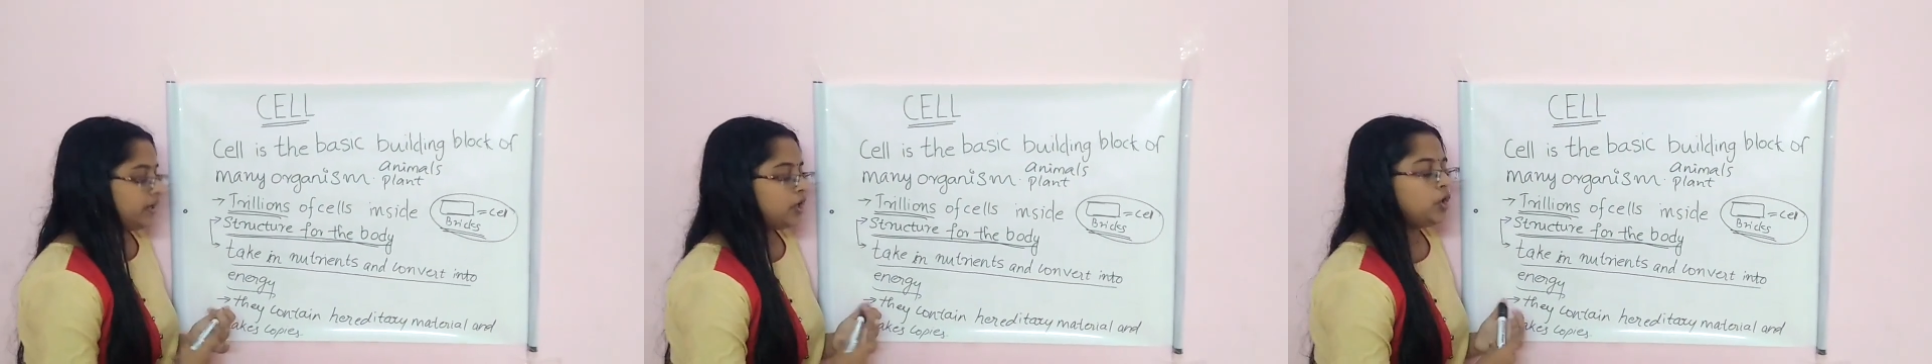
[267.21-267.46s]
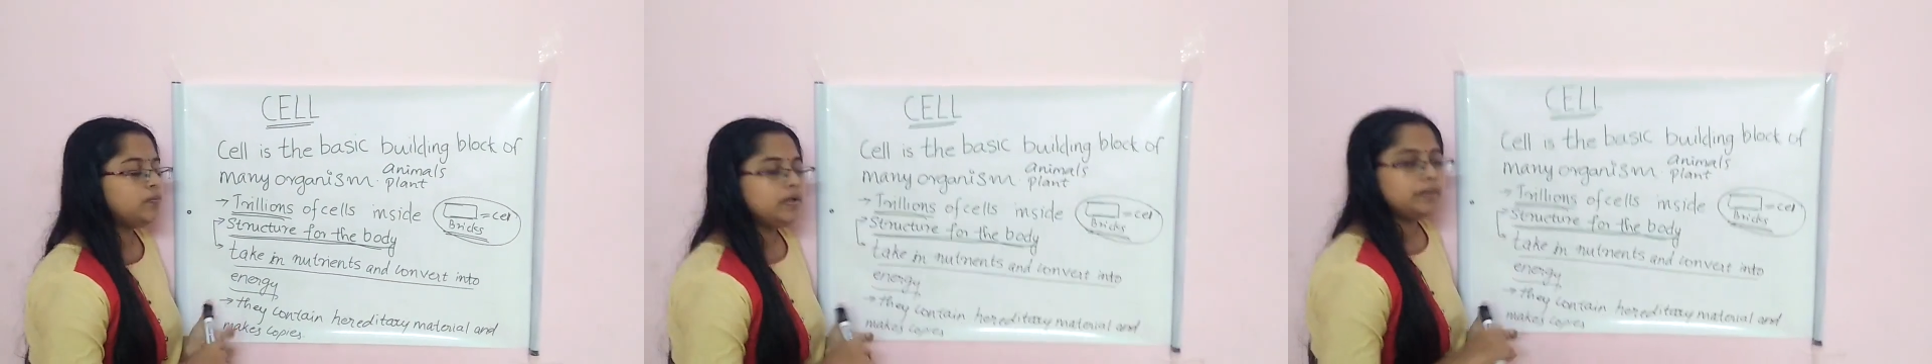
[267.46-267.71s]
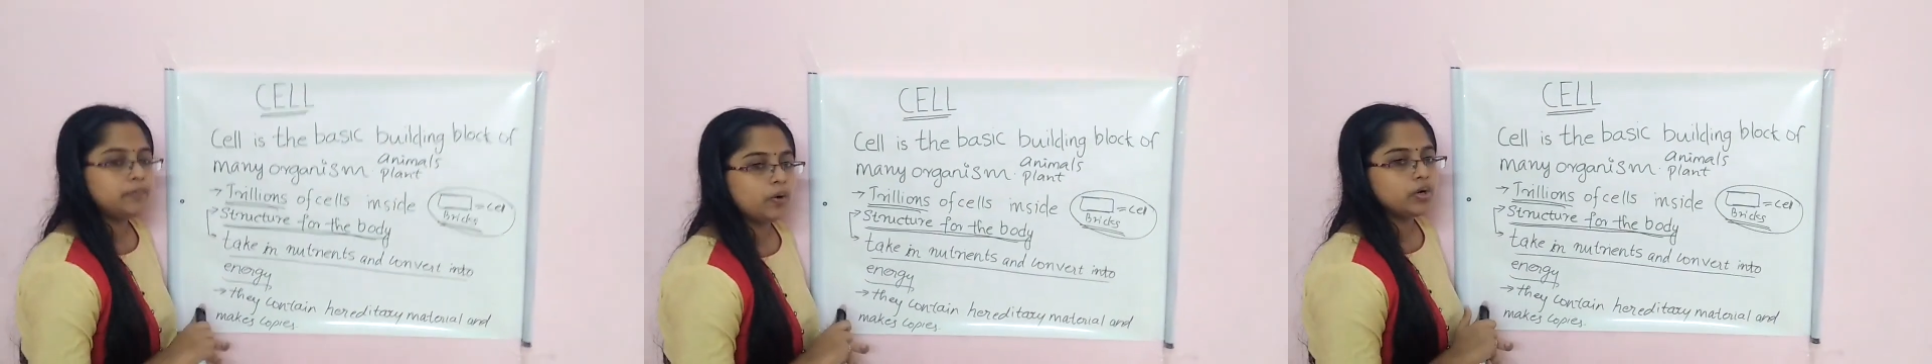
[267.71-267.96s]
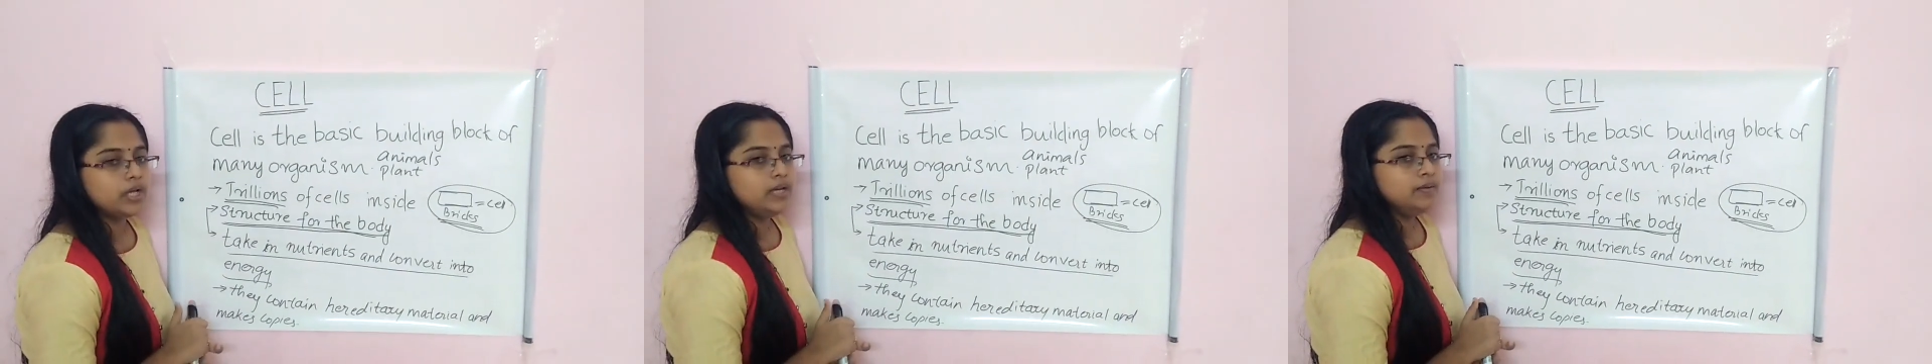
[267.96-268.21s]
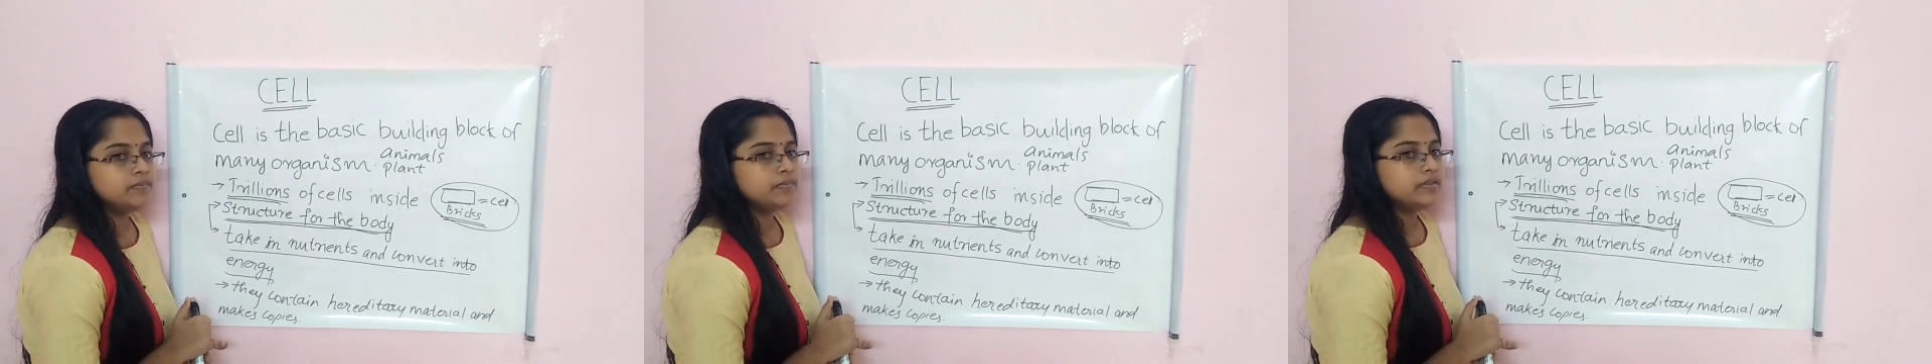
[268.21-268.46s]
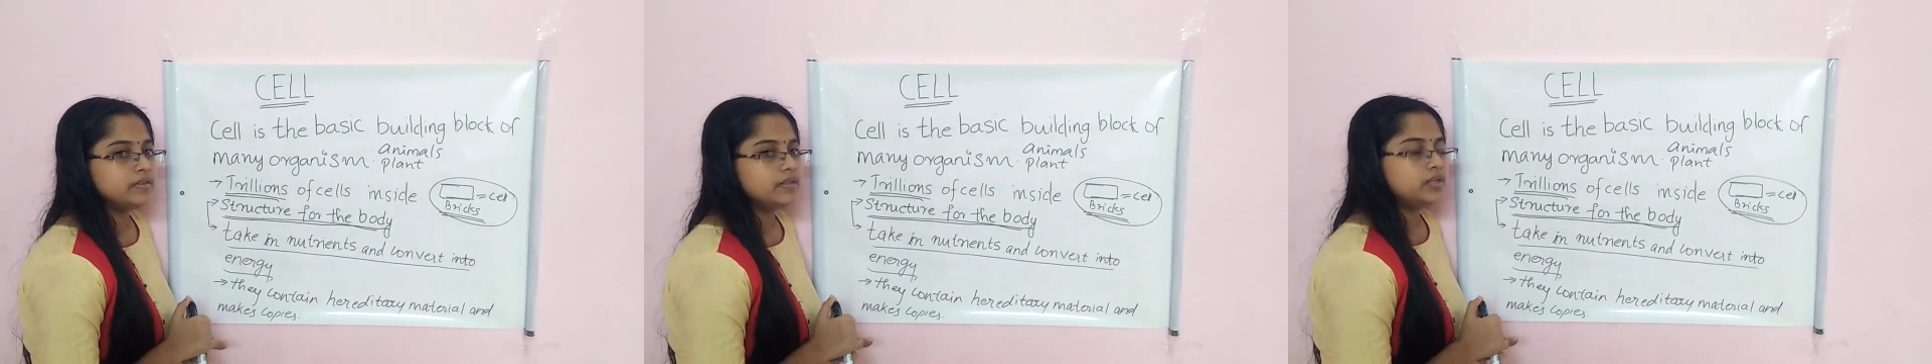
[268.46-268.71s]
the human body,
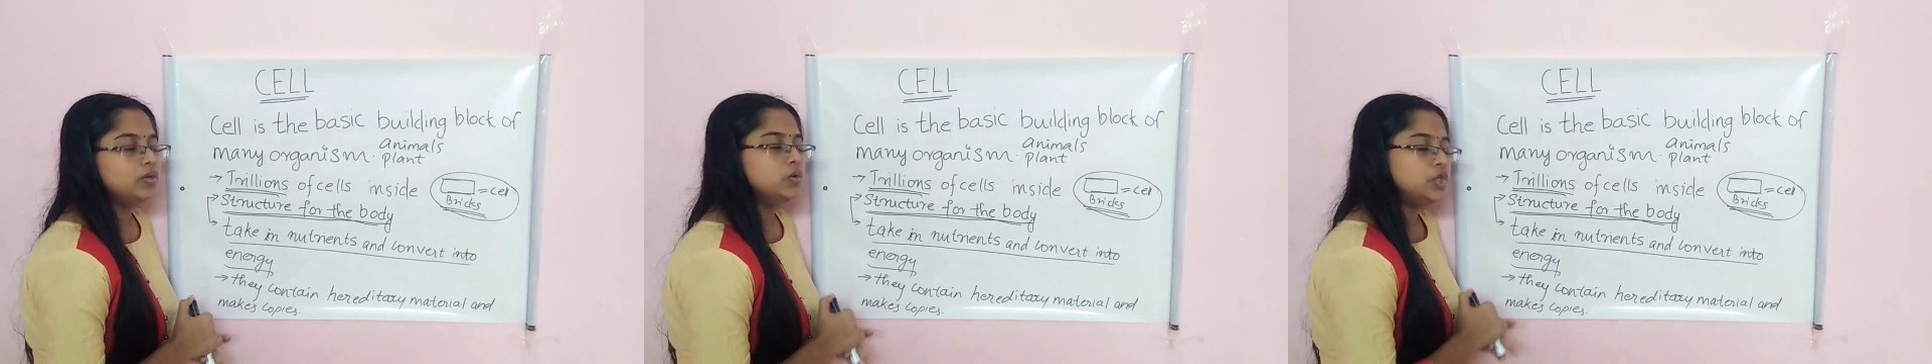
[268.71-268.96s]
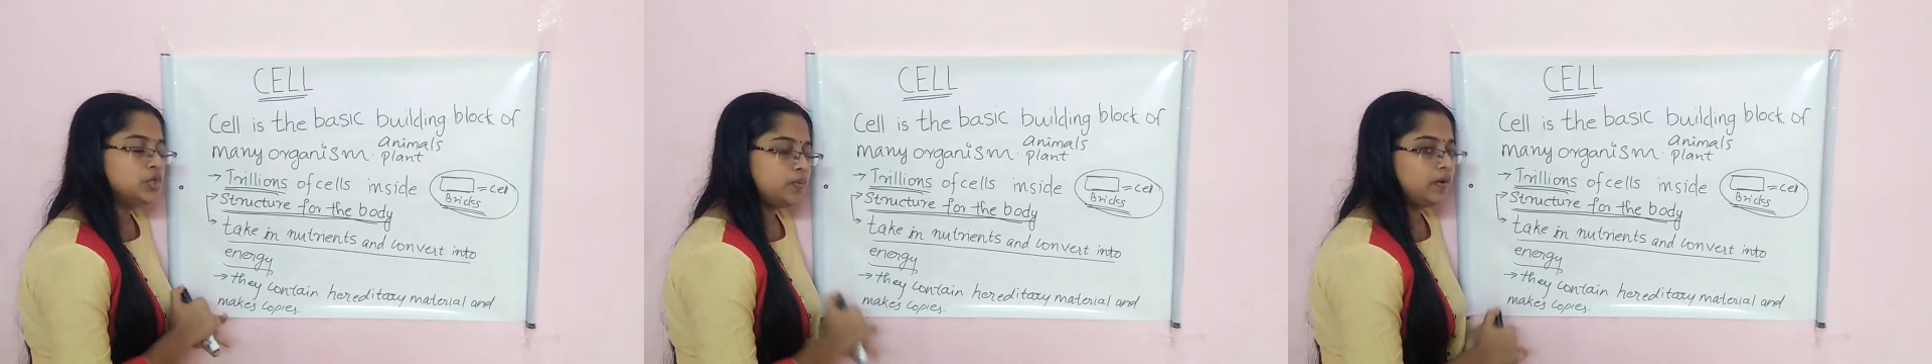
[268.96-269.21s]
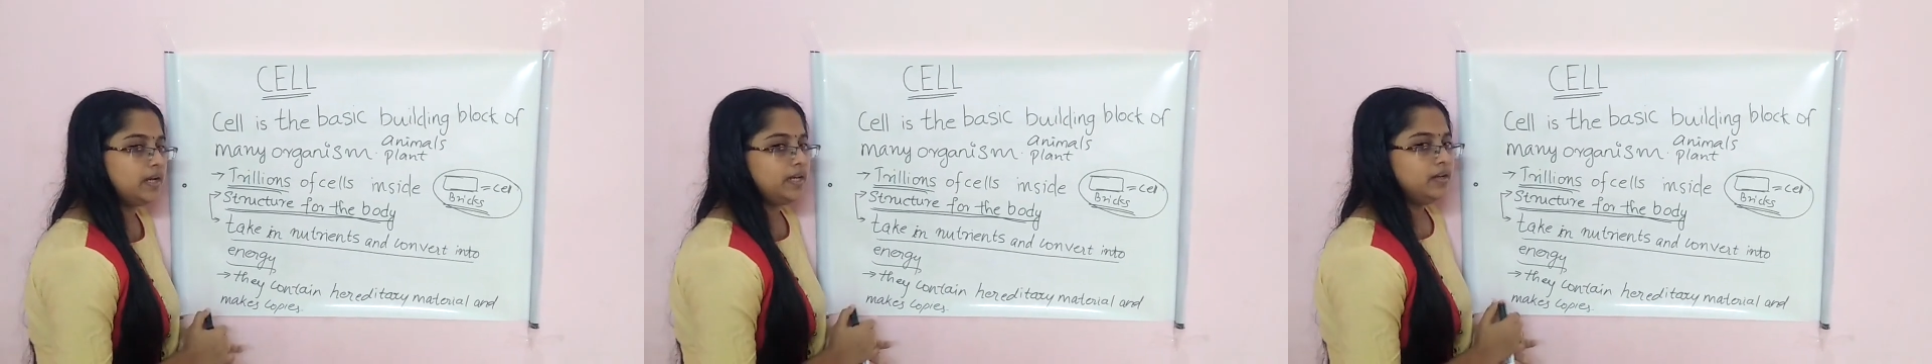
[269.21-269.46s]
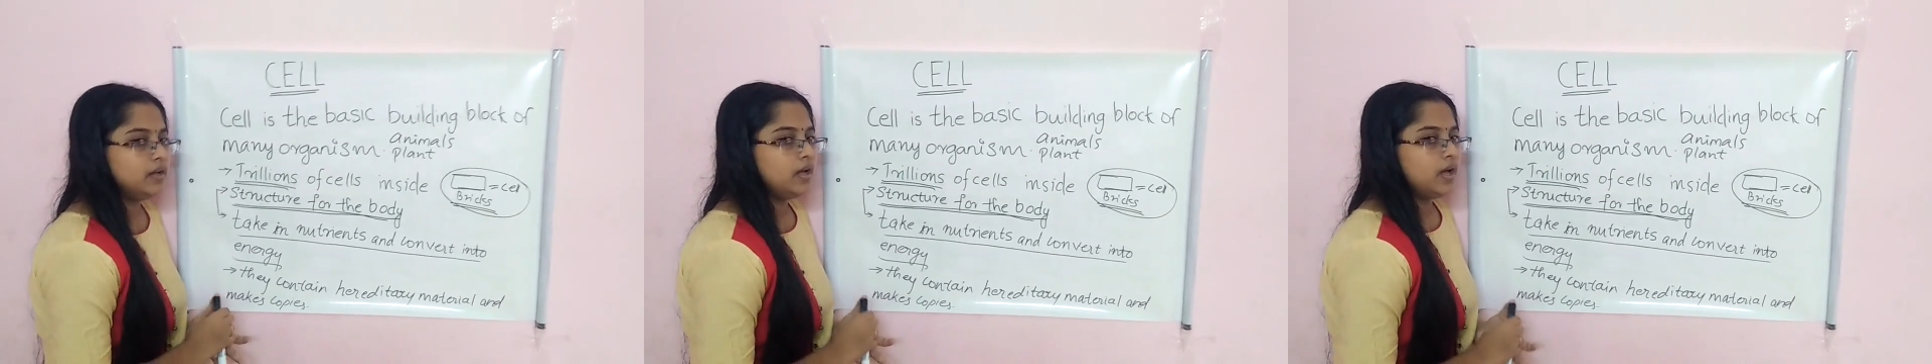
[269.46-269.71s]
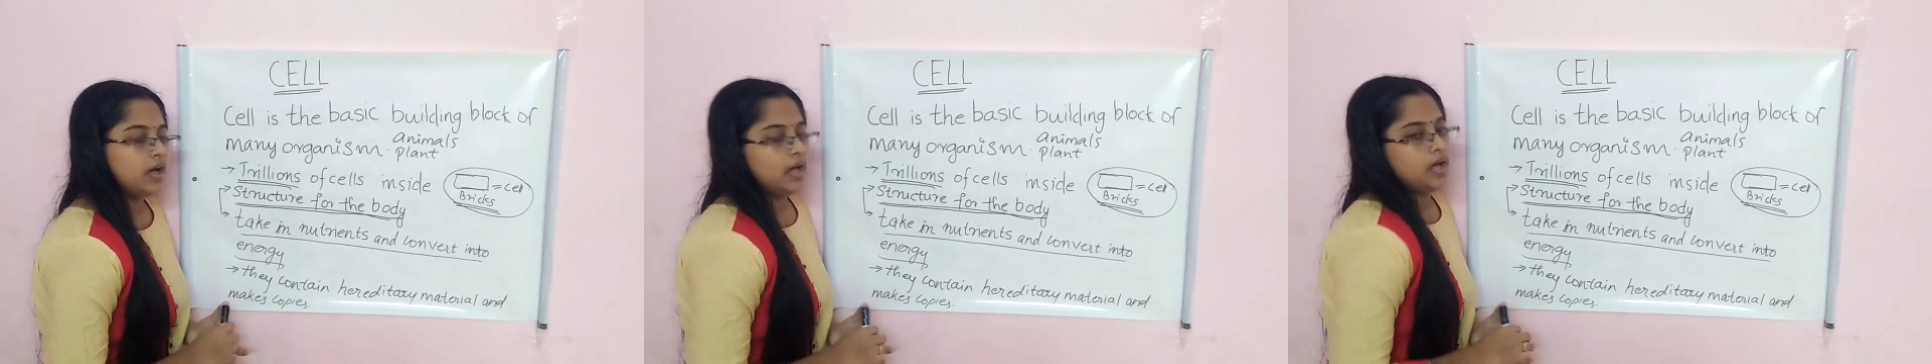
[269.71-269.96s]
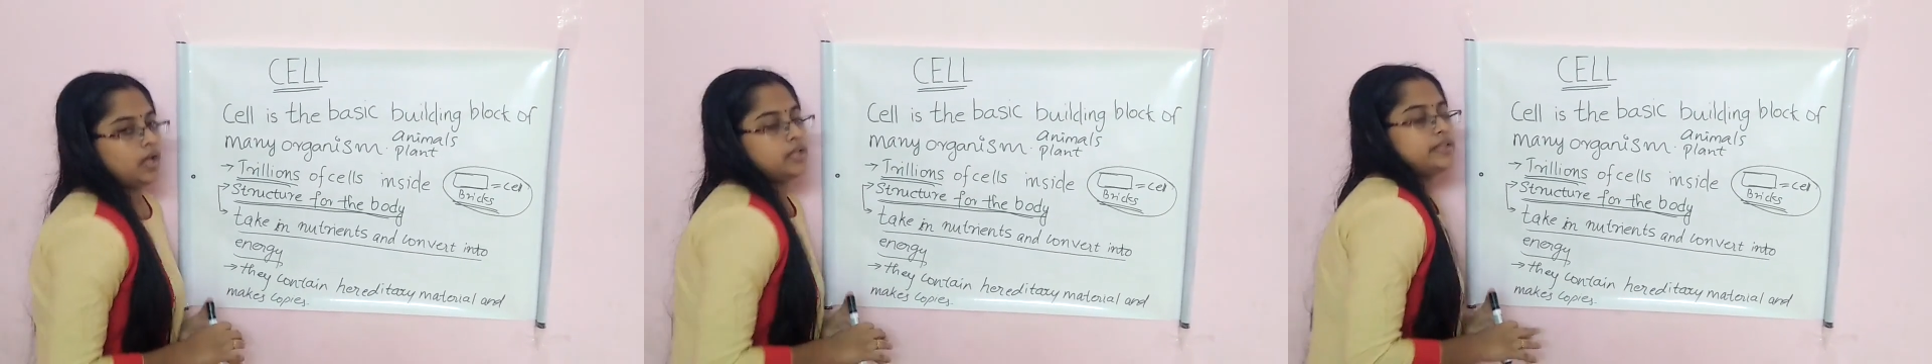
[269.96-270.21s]
usually
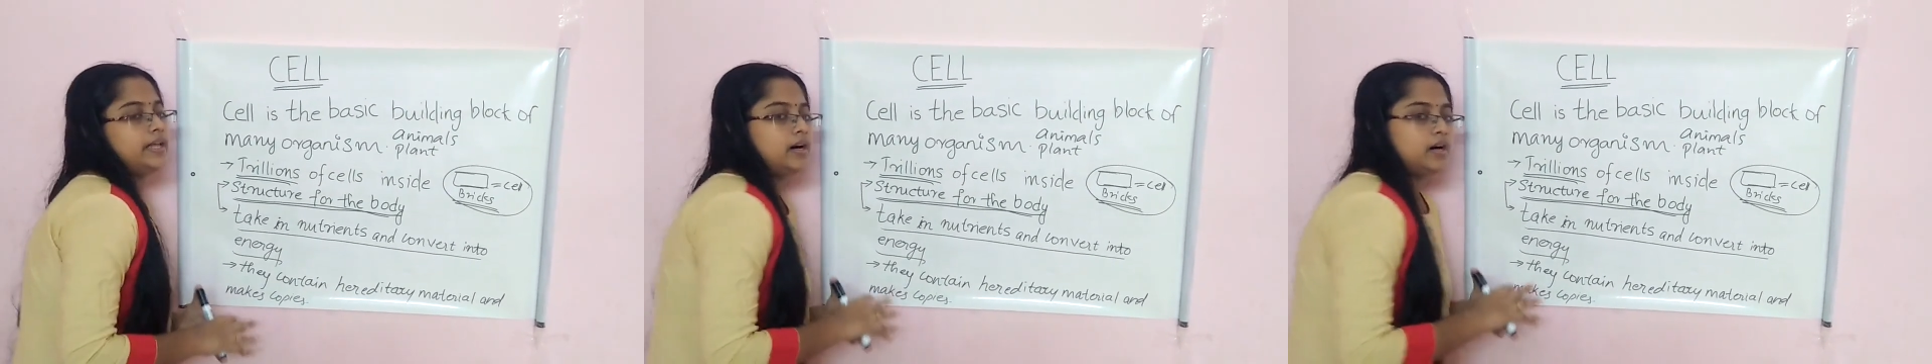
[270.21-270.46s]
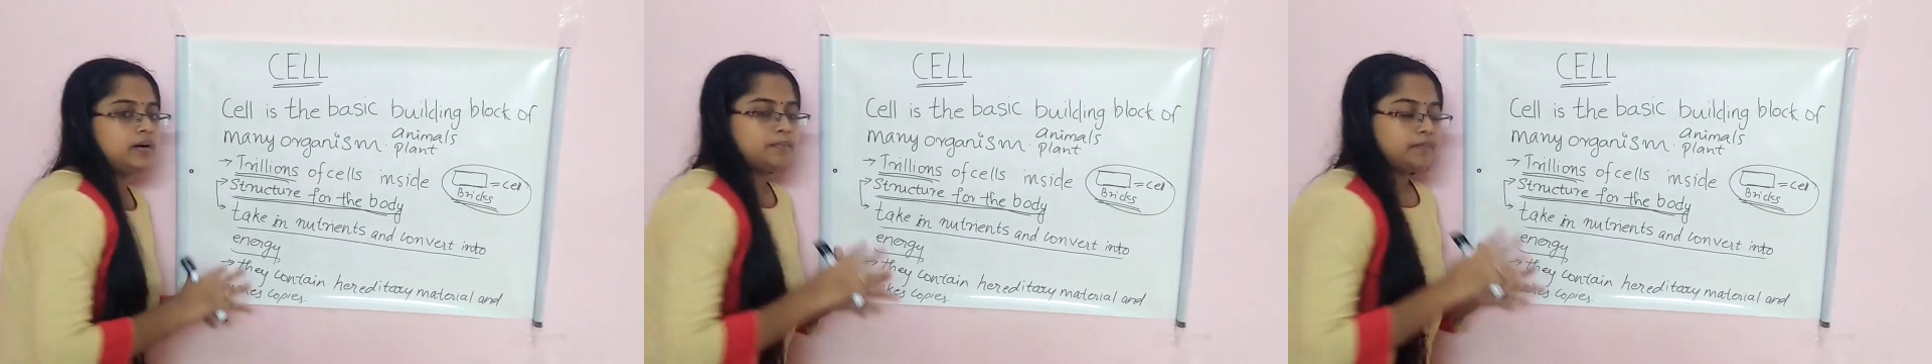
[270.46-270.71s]
the